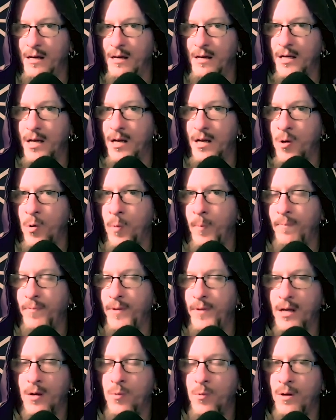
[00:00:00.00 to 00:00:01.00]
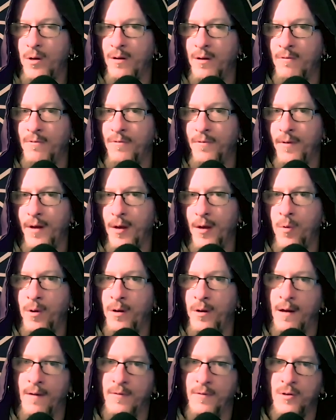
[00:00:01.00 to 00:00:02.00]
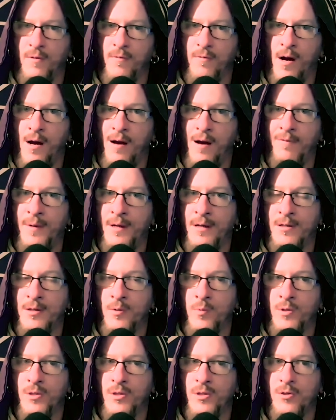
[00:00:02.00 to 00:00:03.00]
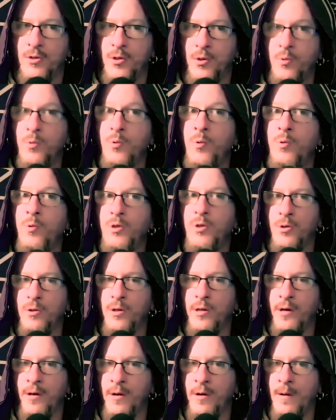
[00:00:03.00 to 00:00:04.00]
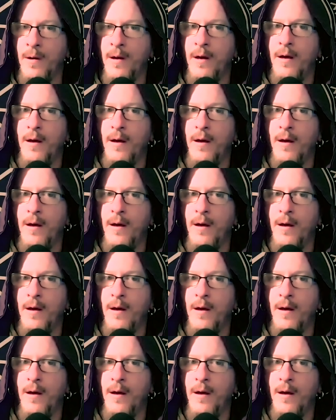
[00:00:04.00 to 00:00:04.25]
You know, and he wouldn't have, he wouldn't have survived, because it was due to the